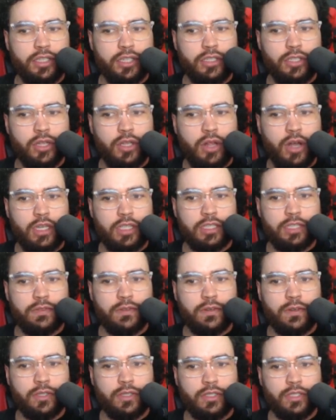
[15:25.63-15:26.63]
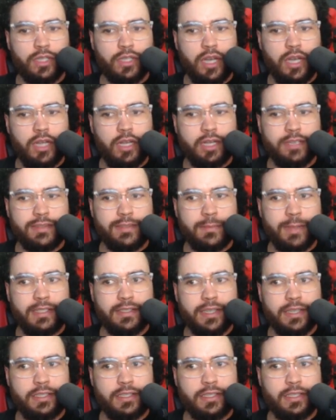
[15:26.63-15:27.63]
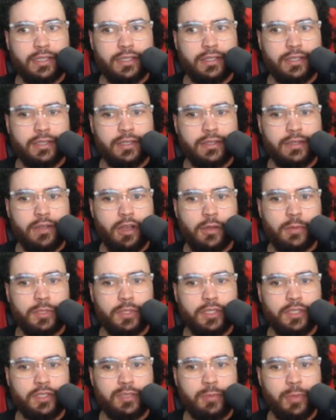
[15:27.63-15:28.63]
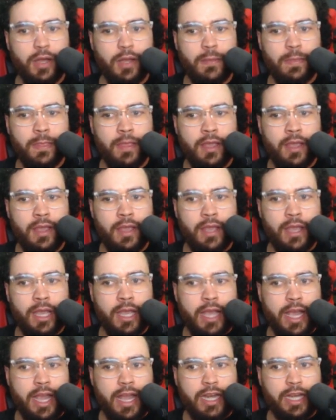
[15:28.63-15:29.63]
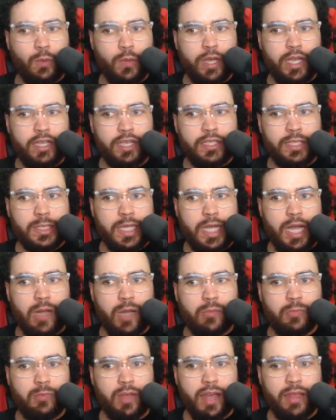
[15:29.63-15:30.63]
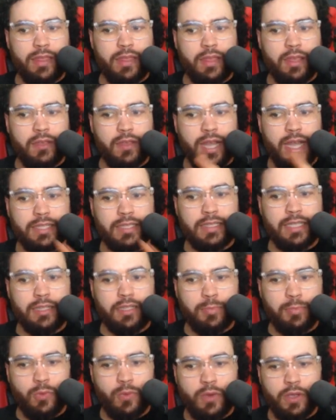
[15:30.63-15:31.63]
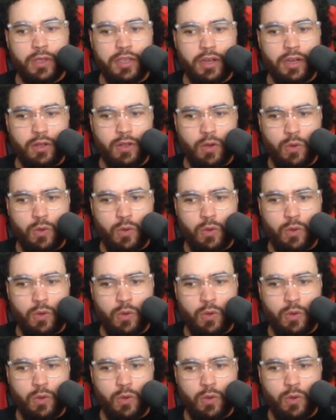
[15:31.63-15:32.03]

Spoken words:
There's a lot of different customizations options, but anyways, I think you guys get the point here.